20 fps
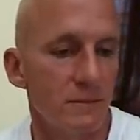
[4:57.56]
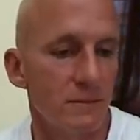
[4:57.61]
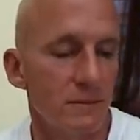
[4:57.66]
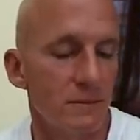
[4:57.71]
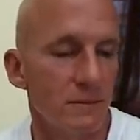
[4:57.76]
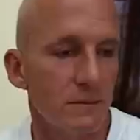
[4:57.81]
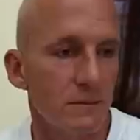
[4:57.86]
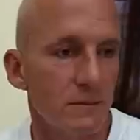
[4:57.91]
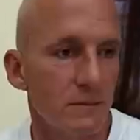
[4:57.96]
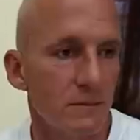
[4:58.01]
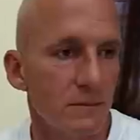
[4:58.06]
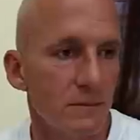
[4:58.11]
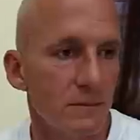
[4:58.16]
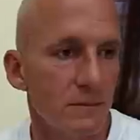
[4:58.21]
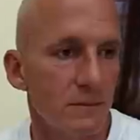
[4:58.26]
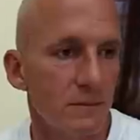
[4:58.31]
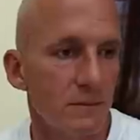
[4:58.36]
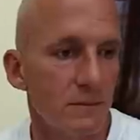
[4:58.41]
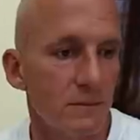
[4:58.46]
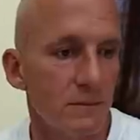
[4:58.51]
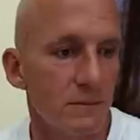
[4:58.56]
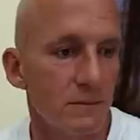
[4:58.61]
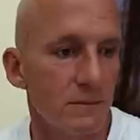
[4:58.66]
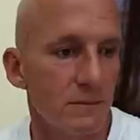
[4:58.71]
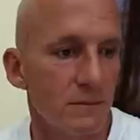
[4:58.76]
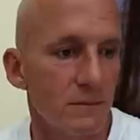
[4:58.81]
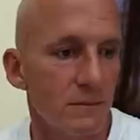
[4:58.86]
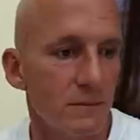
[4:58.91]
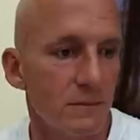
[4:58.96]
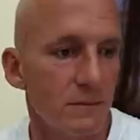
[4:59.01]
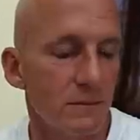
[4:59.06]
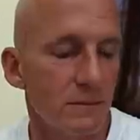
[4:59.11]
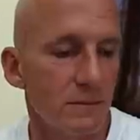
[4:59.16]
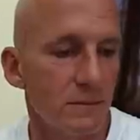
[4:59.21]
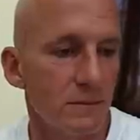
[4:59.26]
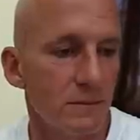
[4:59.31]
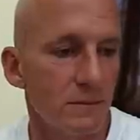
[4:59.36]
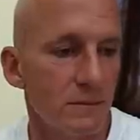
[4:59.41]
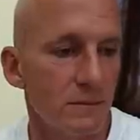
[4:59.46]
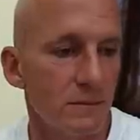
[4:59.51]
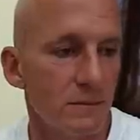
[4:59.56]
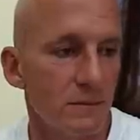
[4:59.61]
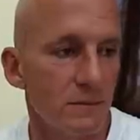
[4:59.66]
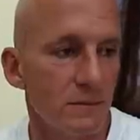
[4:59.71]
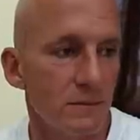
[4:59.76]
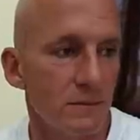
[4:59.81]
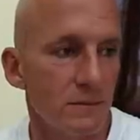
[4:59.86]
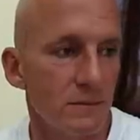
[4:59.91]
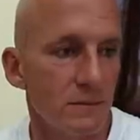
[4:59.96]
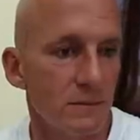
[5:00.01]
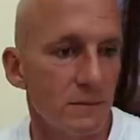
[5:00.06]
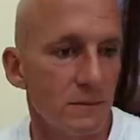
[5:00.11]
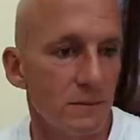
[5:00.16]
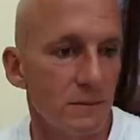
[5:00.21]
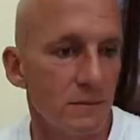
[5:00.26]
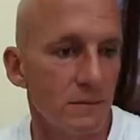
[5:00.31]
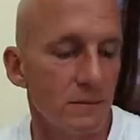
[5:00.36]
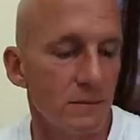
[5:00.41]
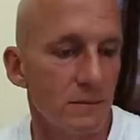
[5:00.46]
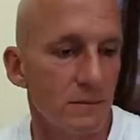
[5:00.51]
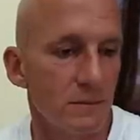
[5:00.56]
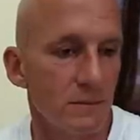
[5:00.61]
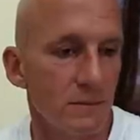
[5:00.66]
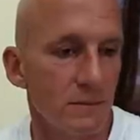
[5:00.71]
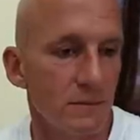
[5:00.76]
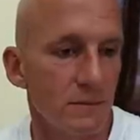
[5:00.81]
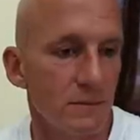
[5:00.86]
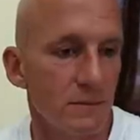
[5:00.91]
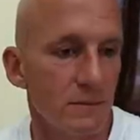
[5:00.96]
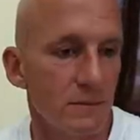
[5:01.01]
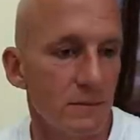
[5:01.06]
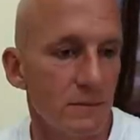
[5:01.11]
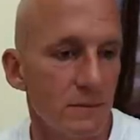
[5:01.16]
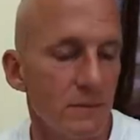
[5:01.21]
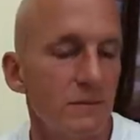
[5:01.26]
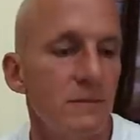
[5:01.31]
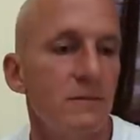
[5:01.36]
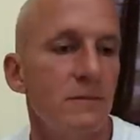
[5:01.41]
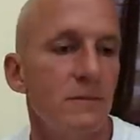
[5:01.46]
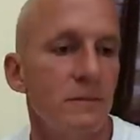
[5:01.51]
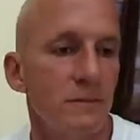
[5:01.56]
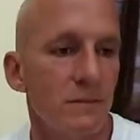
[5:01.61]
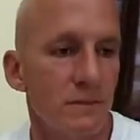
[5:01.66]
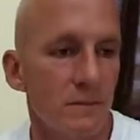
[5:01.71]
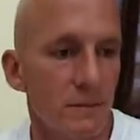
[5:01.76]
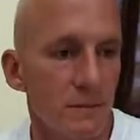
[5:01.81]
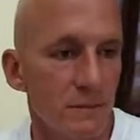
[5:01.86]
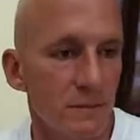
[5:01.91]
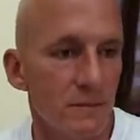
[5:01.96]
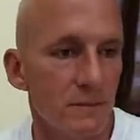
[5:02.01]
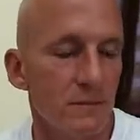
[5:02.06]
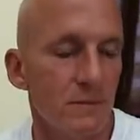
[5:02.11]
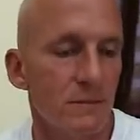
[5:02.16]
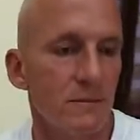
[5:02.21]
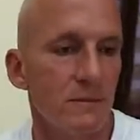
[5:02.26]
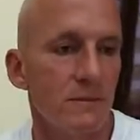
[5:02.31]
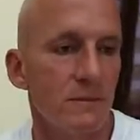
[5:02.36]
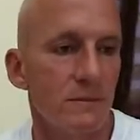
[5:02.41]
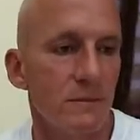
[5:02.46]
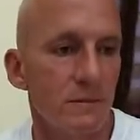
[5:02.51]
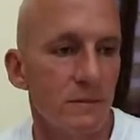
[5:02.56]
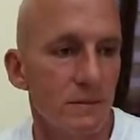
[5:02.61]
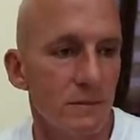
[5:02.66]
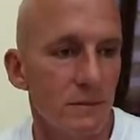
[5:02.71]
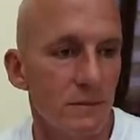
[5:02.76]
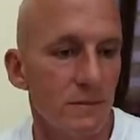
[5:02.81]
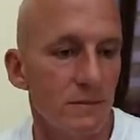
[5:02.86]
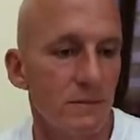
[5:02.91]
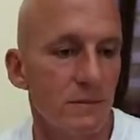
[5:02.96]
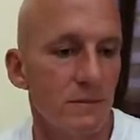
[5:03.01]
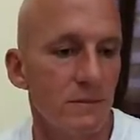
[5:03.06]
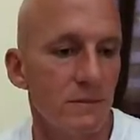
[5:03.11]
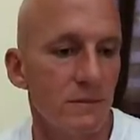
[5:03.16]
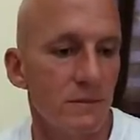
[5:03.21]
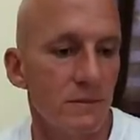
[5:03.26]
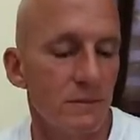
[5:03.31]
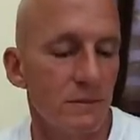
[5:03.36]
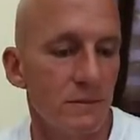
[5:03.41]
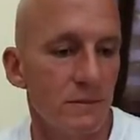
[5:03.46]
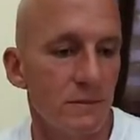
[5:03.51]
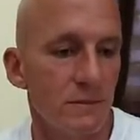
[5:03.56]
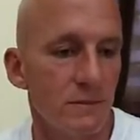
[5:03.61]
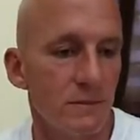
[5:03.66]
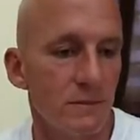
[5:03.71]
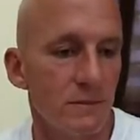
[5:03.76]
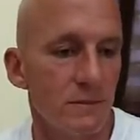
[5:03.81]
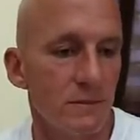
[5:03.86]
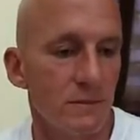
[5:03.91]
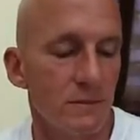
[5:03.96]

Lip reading: (silent)